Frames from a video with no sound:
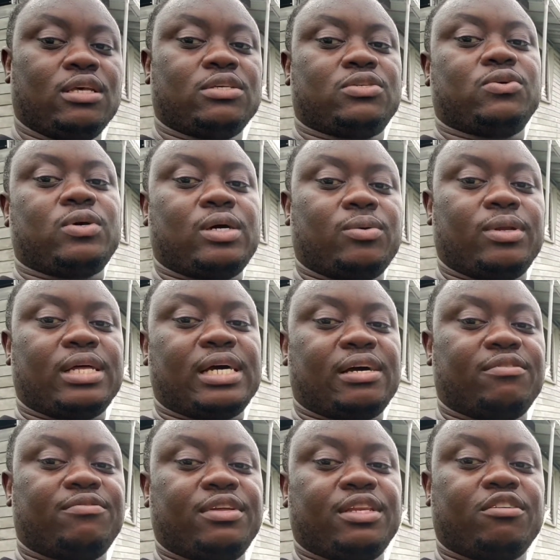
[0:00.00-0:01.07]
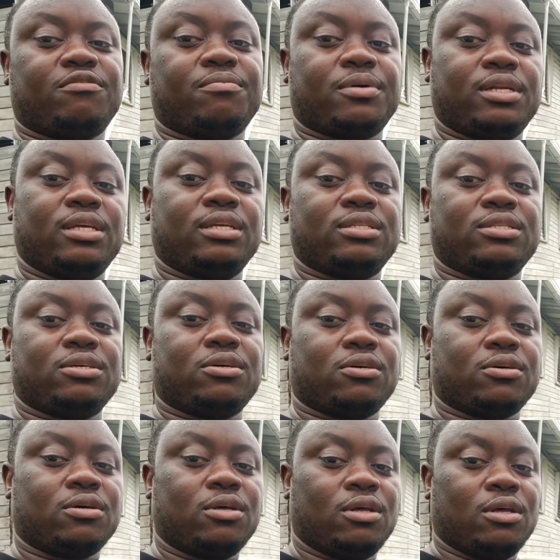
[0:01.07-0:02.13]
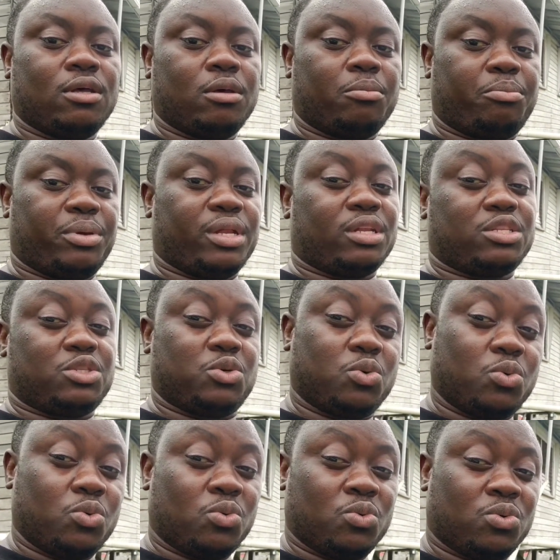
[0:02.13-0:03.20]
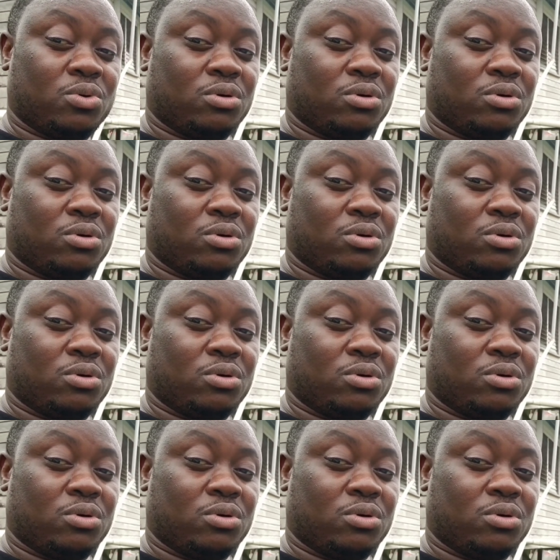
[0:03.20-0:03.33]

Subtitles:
so I will have enough money to build two